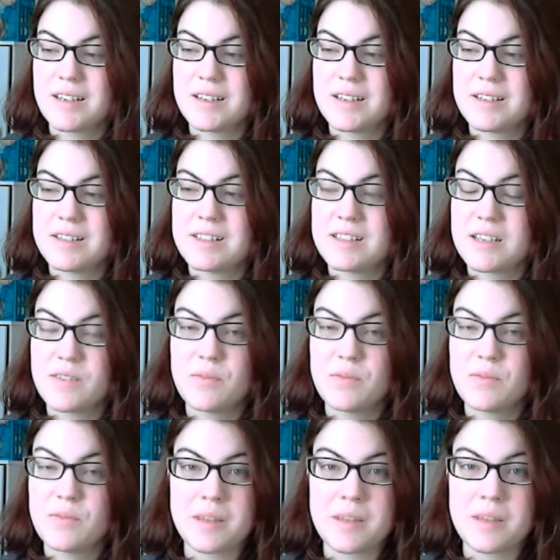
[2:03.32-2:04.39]
Steve
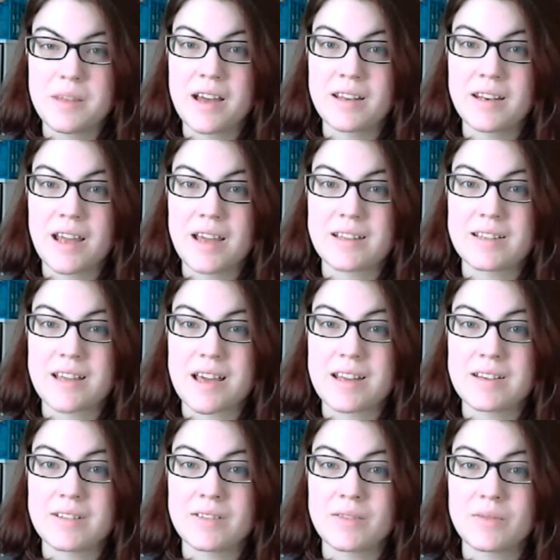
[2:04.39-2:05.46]
put them on and
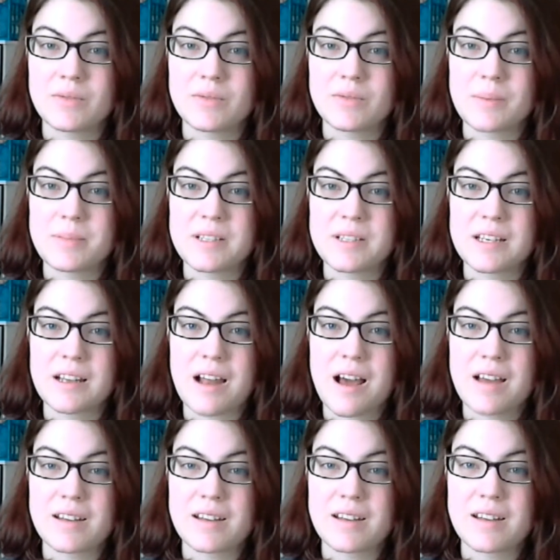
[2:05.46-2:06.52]
then ripped it
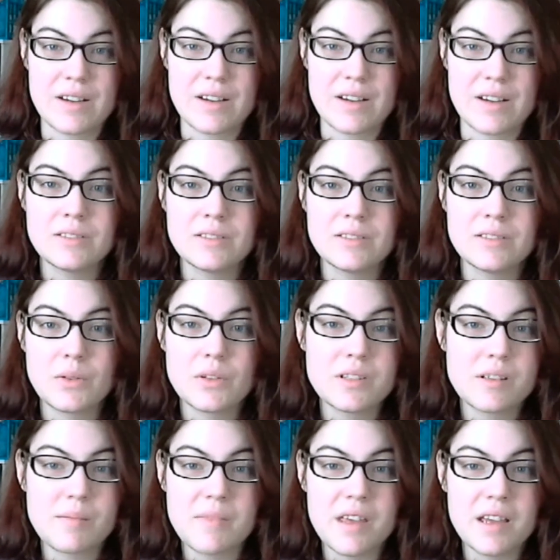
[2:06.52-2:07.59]
on a nail or
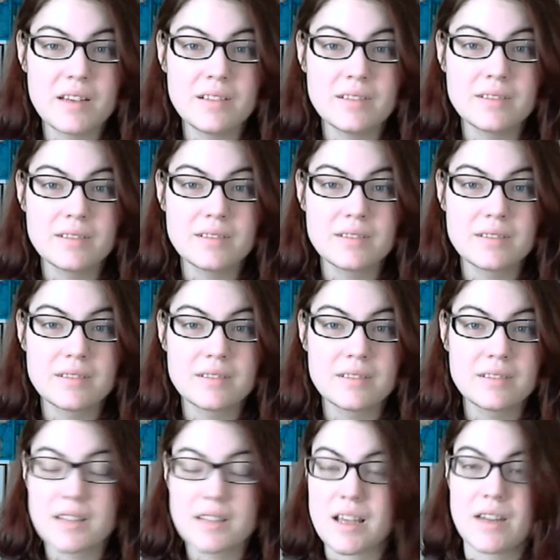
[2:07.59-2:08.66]
something.
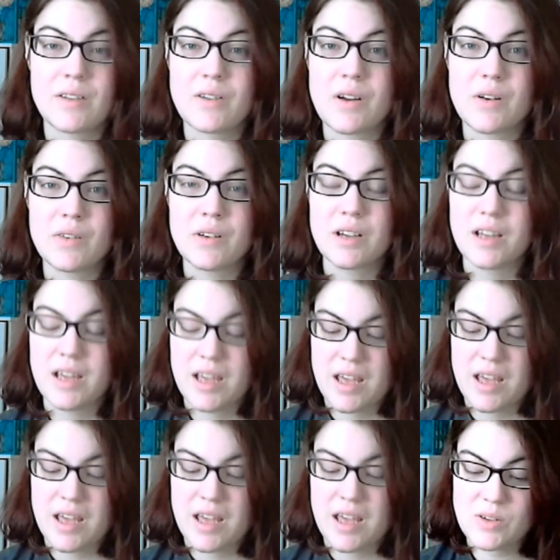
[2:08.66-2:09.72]
I don't know.
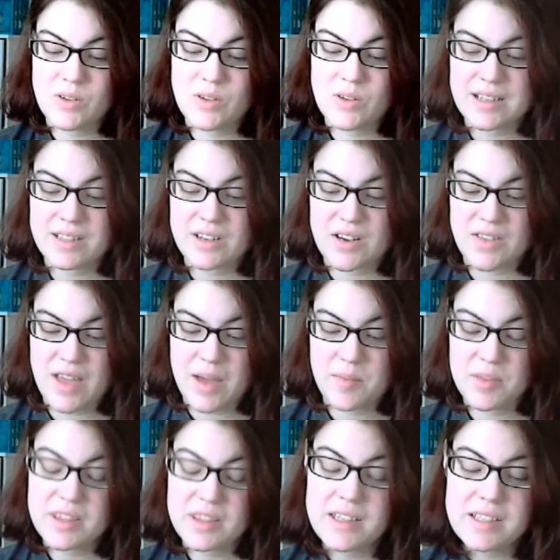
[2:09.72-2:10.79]
So I had to darn that.
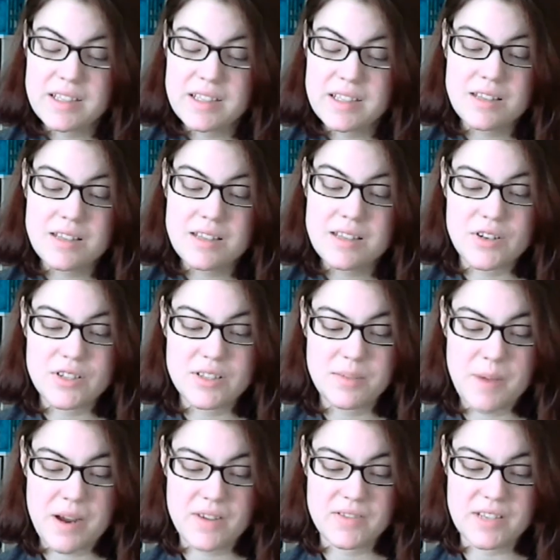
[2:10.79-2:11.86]
But this is the first
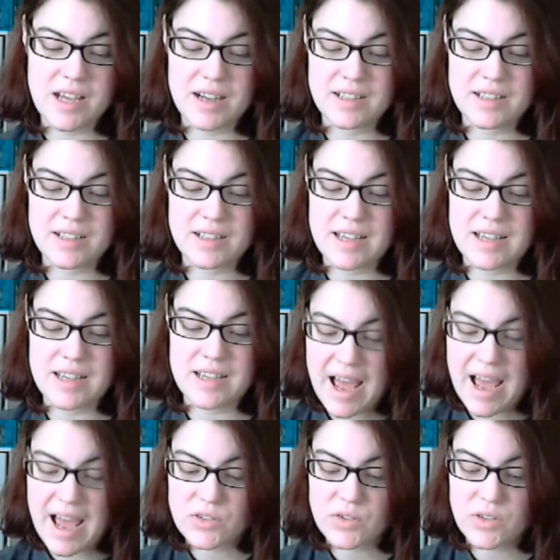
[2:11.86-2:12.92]
pair of socks that has
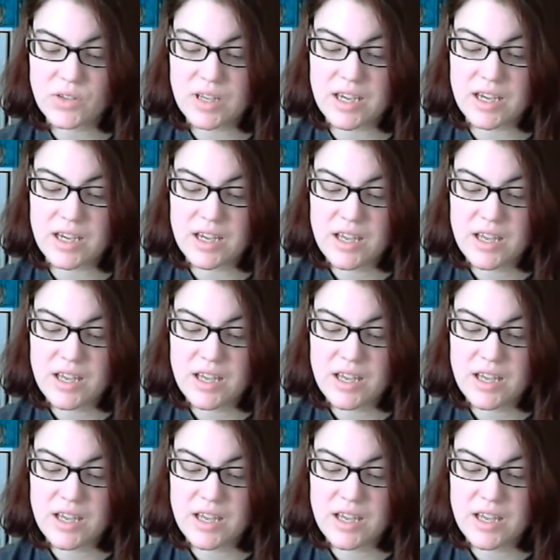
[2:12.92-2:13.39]
actually